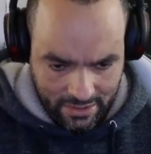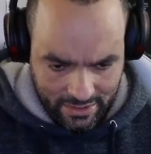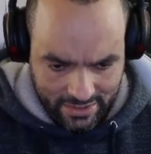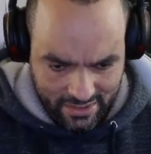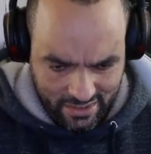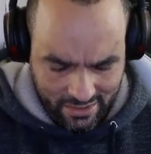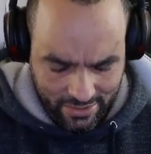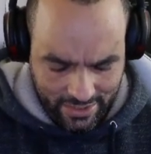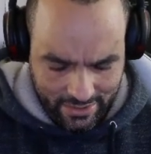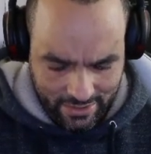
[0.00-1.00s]
let's
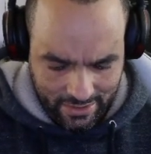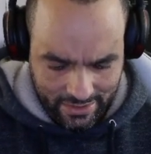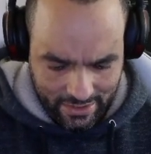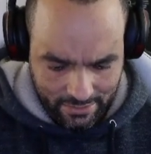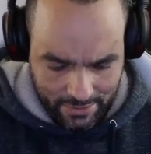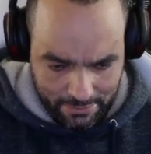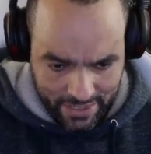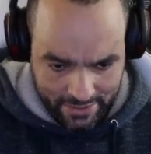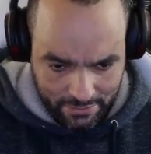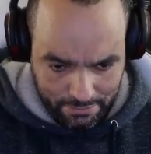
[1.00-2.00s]
create a little bit better